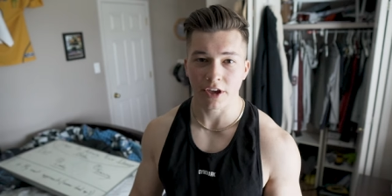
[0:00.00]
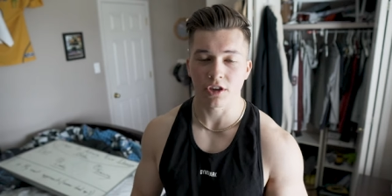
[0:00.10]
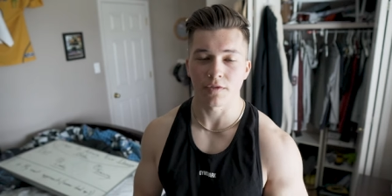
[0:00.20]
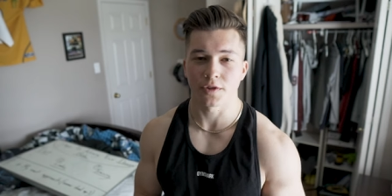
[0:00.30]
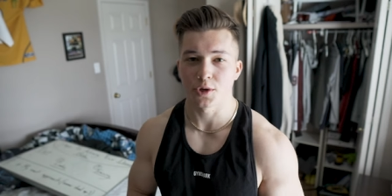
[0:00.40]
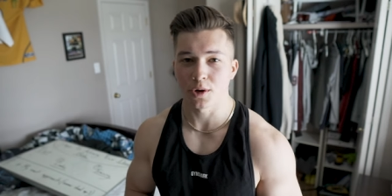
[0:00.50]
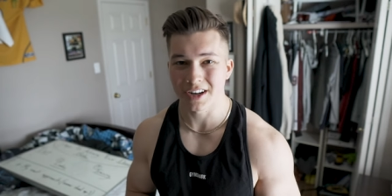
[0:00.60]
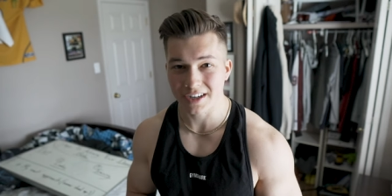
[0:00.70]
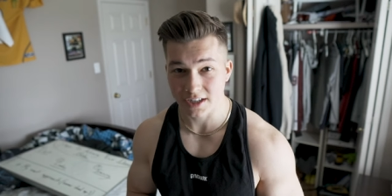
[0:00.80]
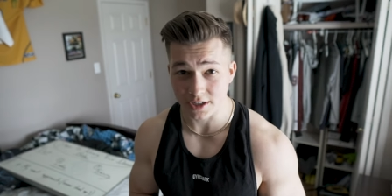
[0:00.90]
Thank you for tuning
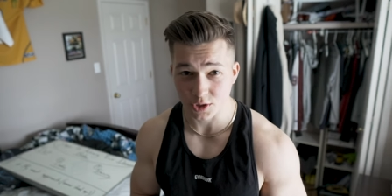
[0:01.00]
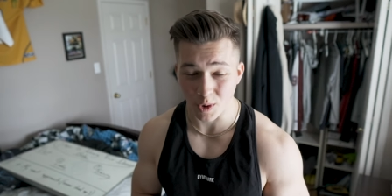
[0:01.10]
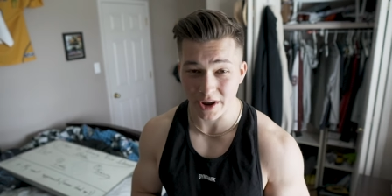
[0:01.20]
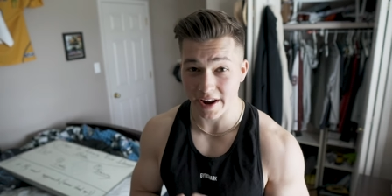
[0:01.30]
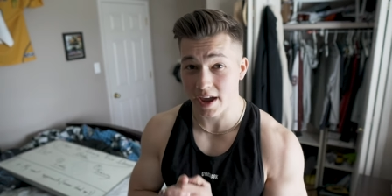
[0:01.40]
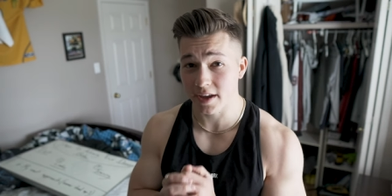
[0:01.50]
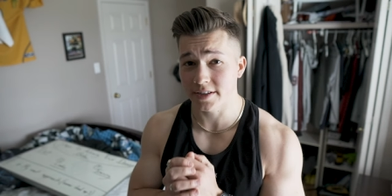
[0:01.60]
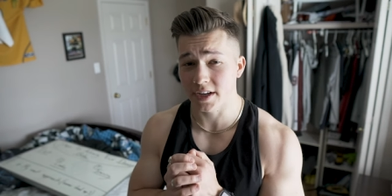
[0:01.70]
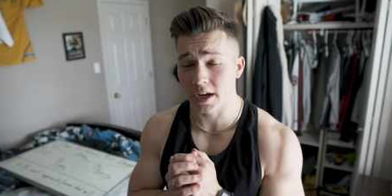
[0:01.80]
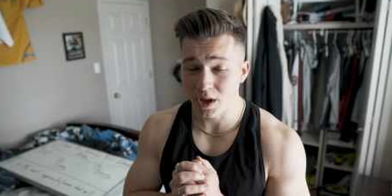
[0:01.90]
into this one.
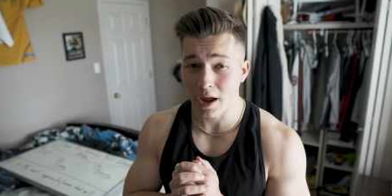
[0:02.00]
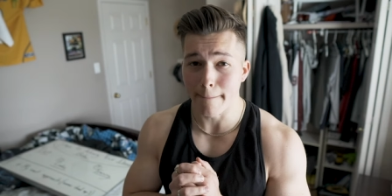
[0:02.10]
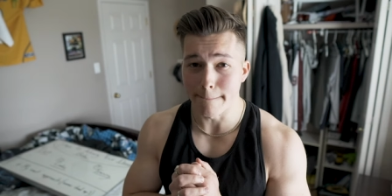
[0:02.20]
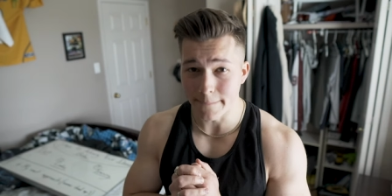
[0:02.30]
And uh, we got a